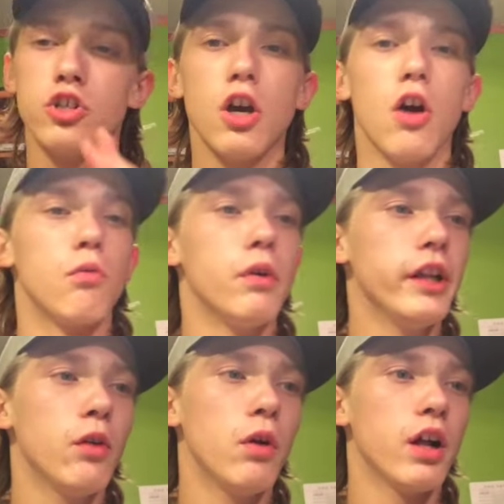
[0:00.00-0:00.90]
Joe,
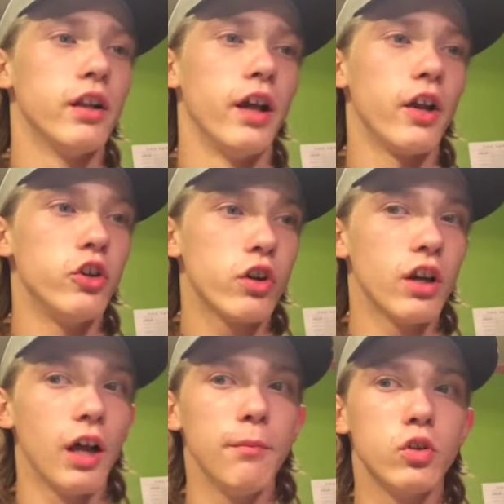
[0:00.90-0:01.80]
really quickly, you can
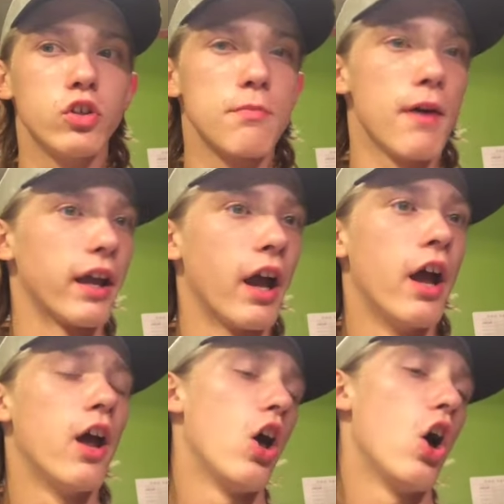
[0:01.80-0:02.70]
unmute your mic.
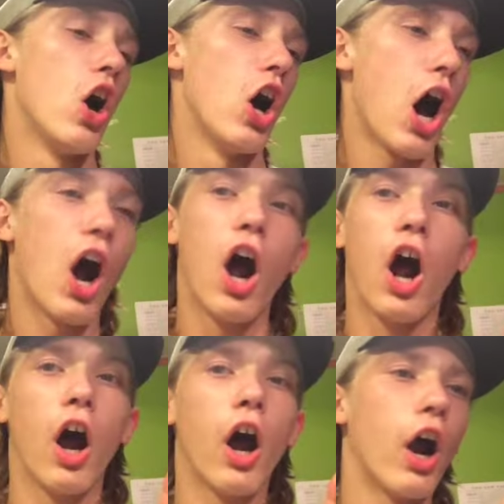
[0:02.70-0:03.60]

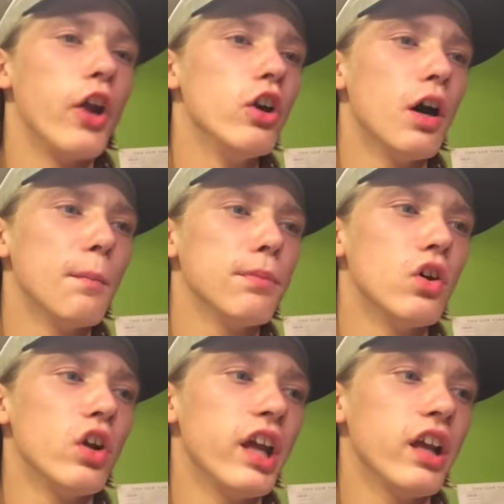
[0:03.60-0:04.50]
Are you
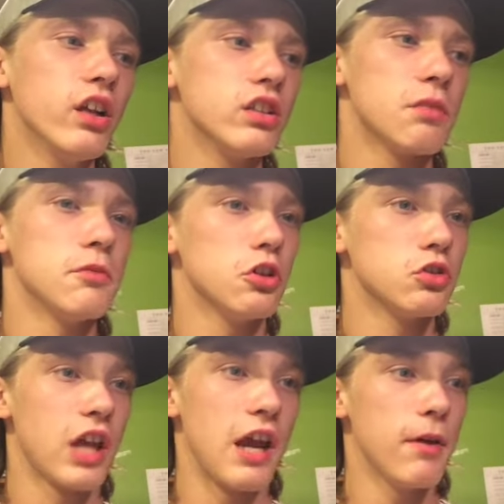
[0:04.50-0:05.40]
uploading some of
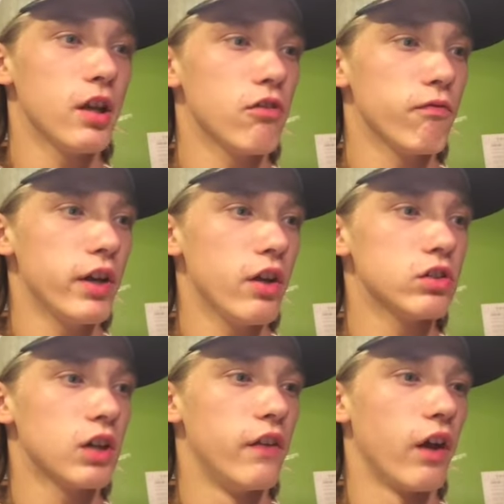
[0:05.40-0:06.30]
those gaming
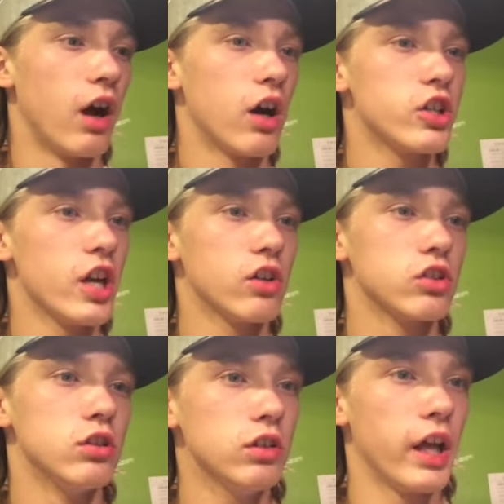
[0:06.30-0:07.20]
videos on our channel
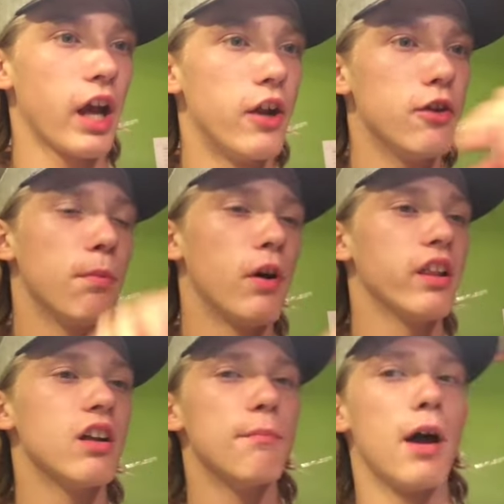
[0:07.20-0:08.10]
too? Like, are you
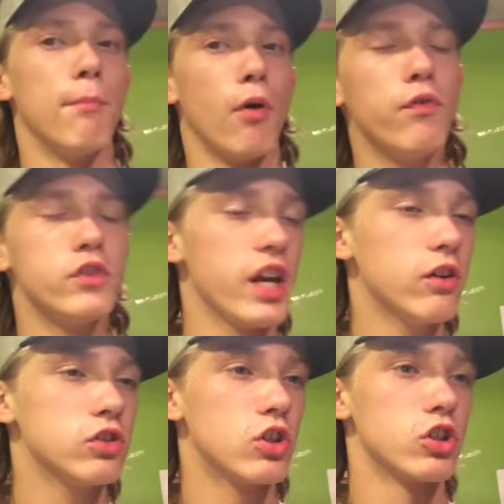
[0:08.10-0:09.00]
putting them on both
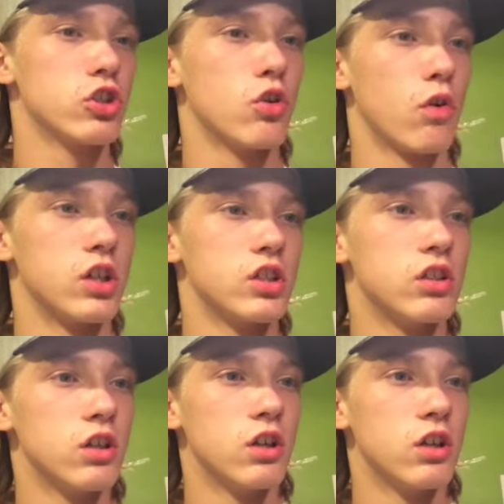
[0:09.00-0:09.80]
channels or just yours?